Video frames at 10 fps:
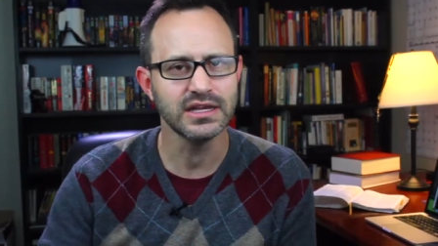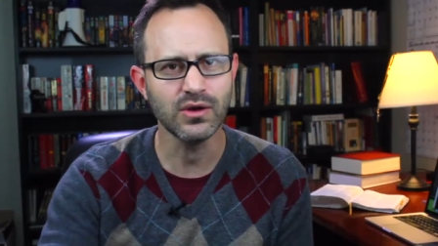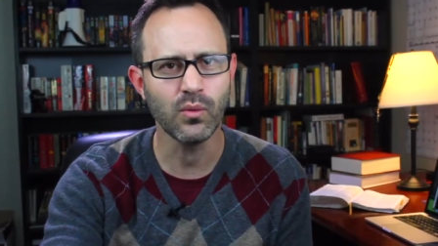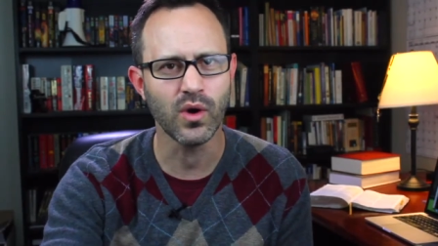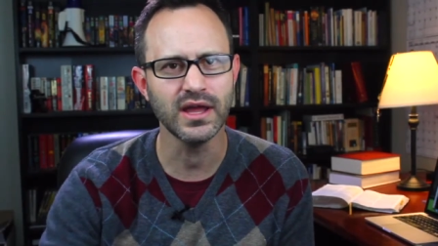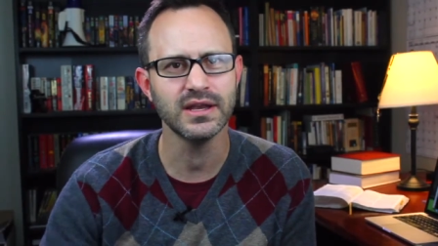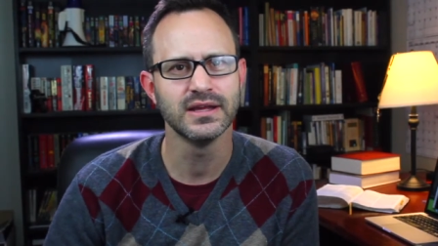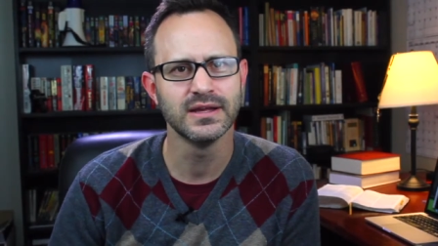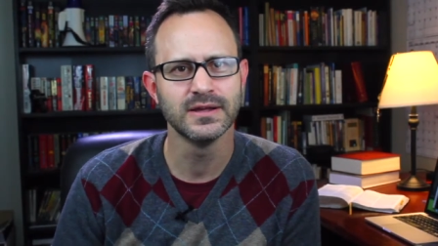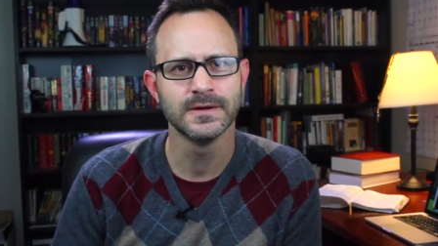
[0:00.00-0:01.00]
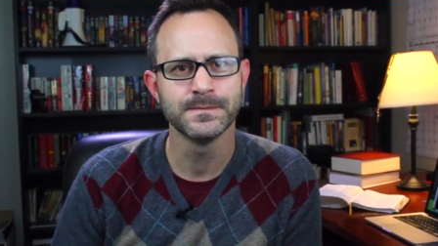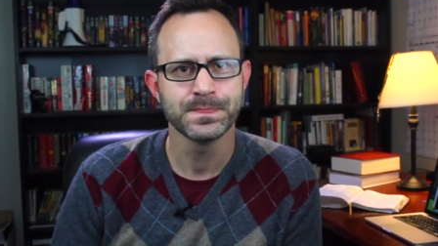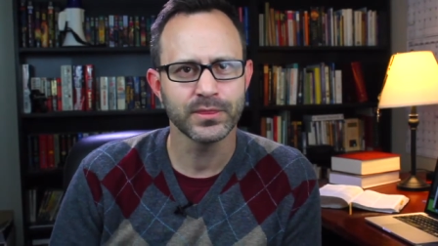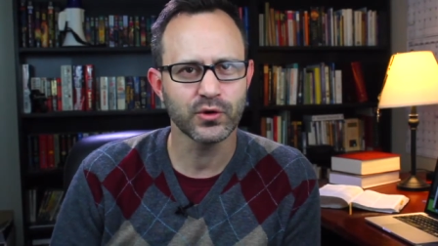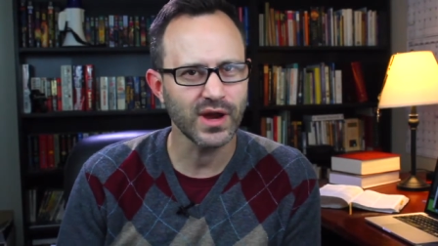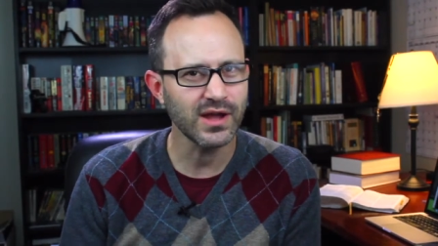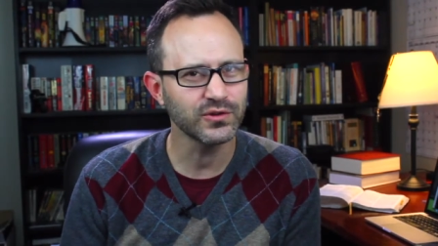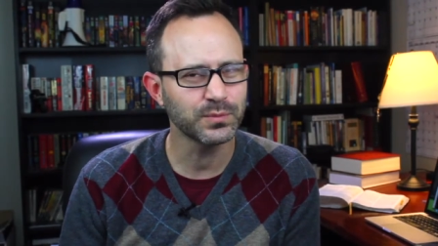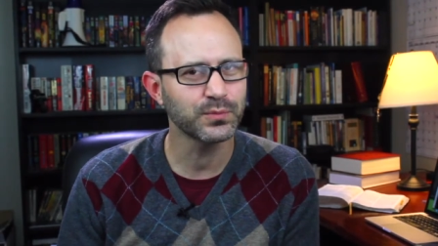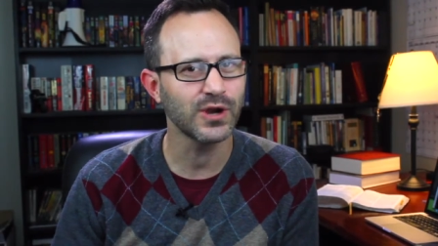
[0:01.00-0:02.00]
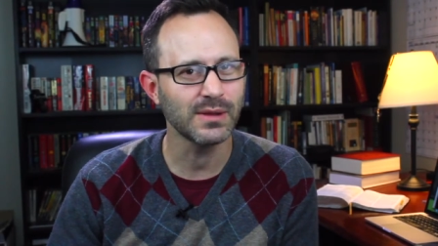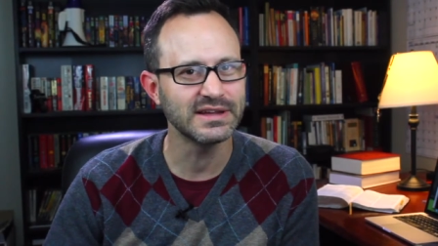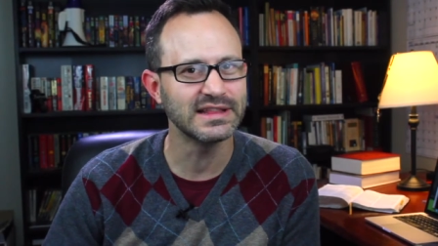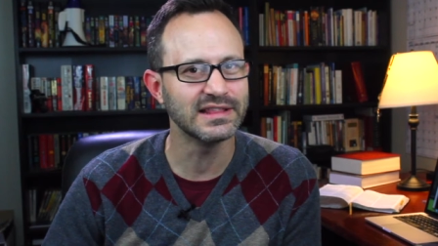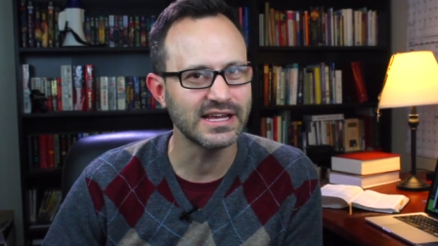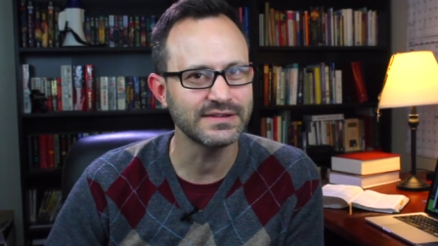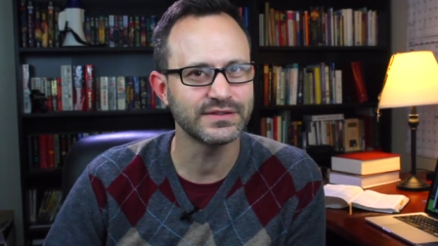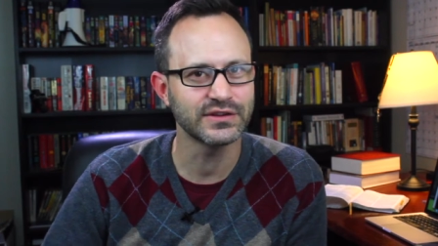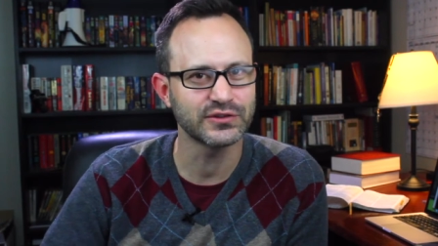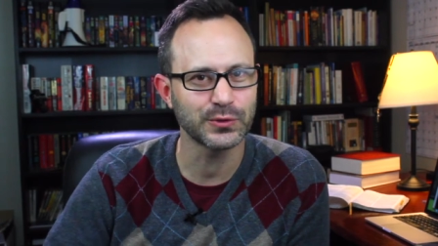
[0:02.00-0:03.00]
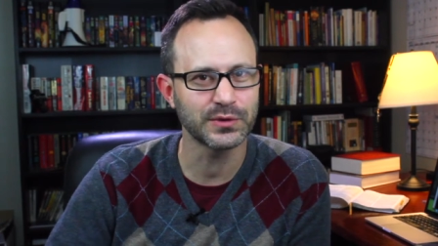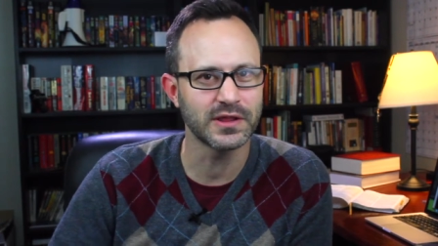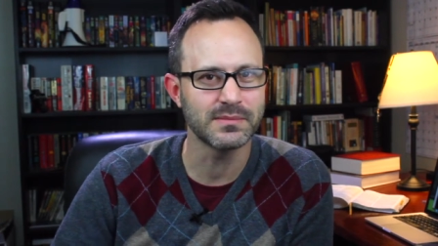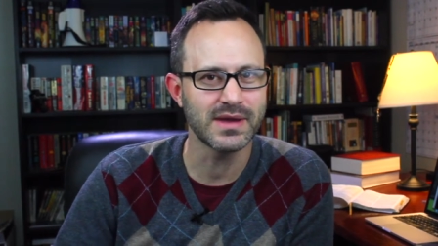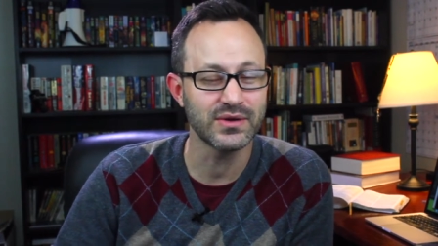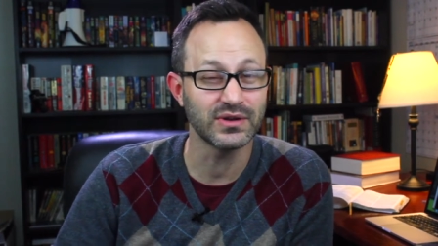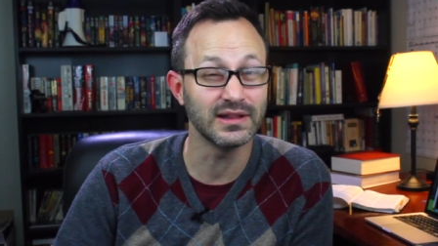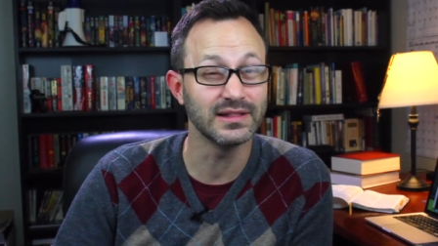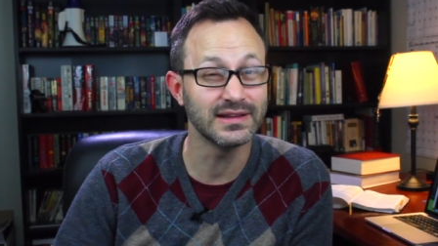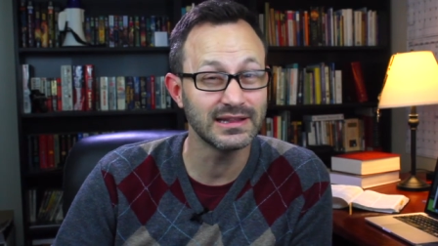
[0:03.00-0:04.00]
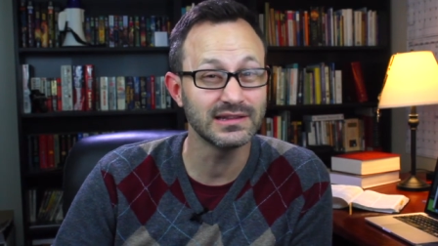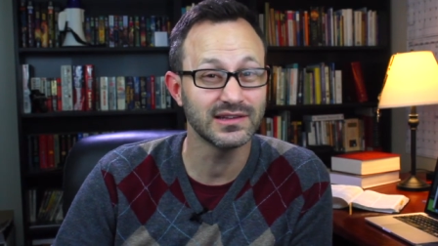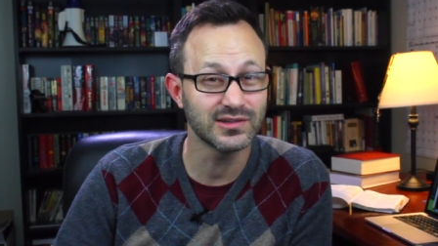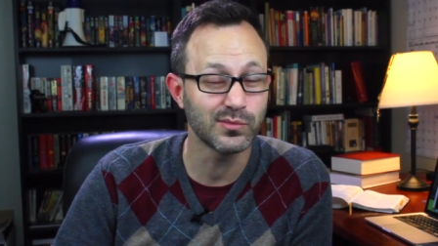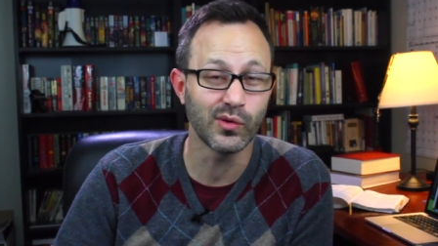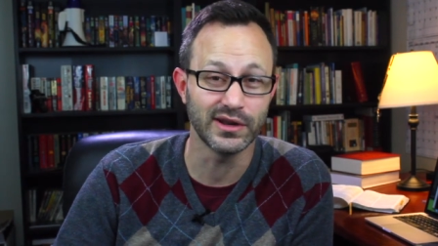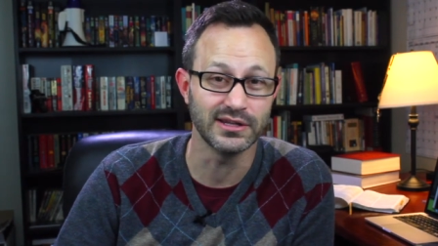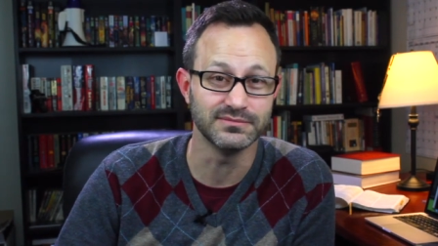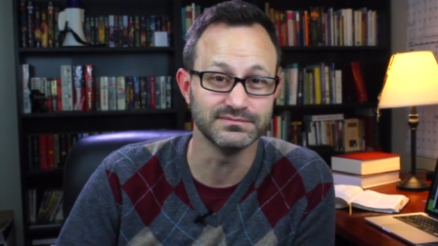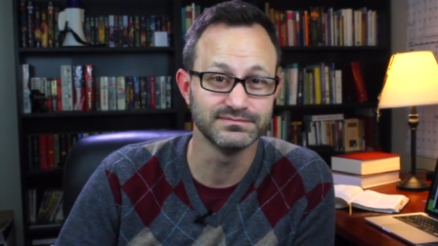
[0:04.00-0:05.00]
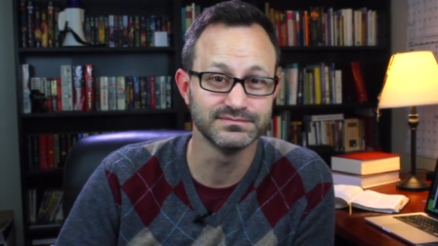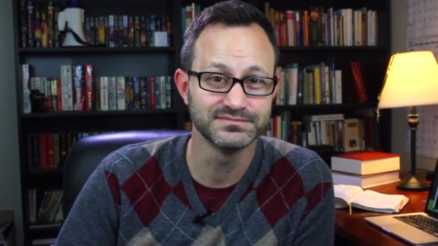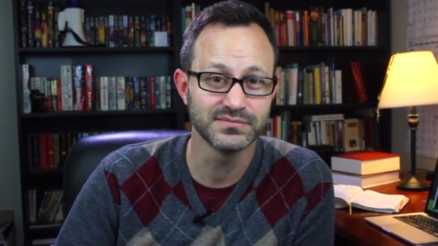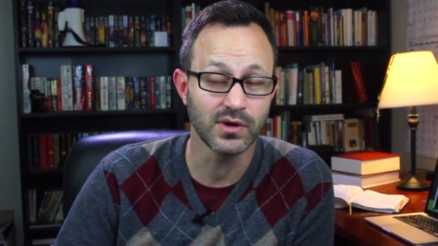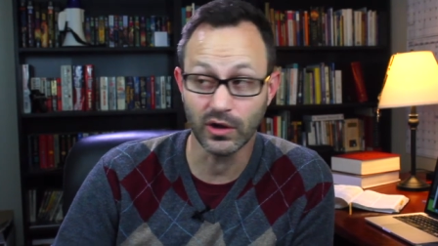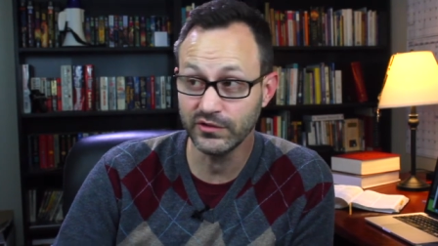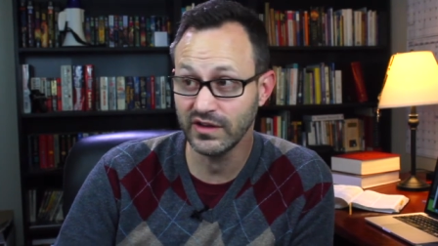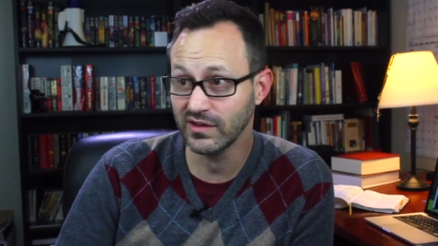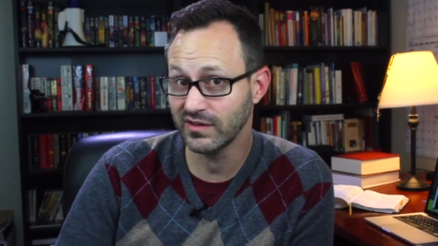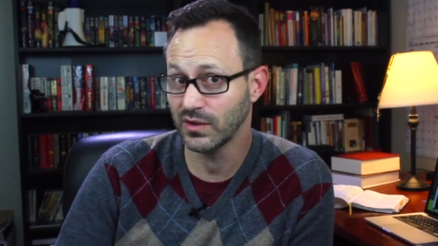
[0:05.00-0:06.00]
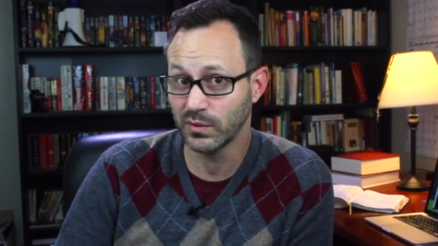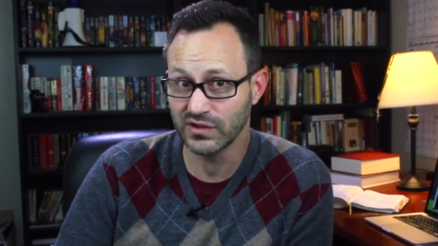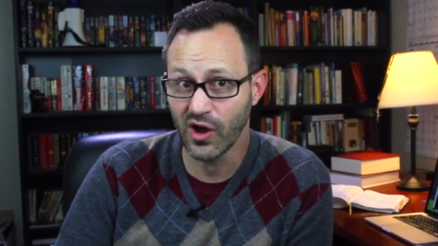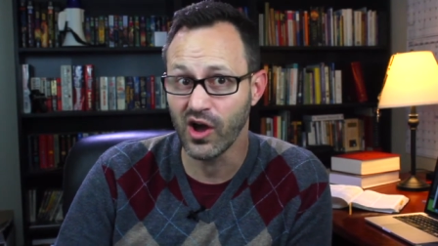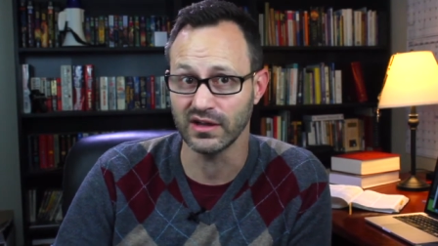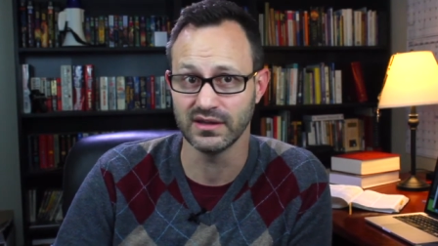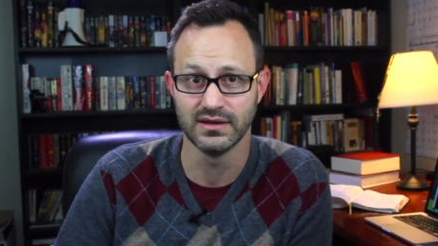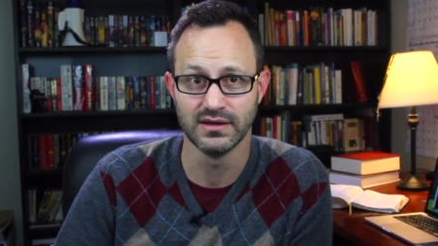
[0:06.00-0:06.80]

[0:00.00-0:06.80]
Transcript: You know what? The crowds probably left the Sermon on the Mount a little disappointed. All Jesus did was talk.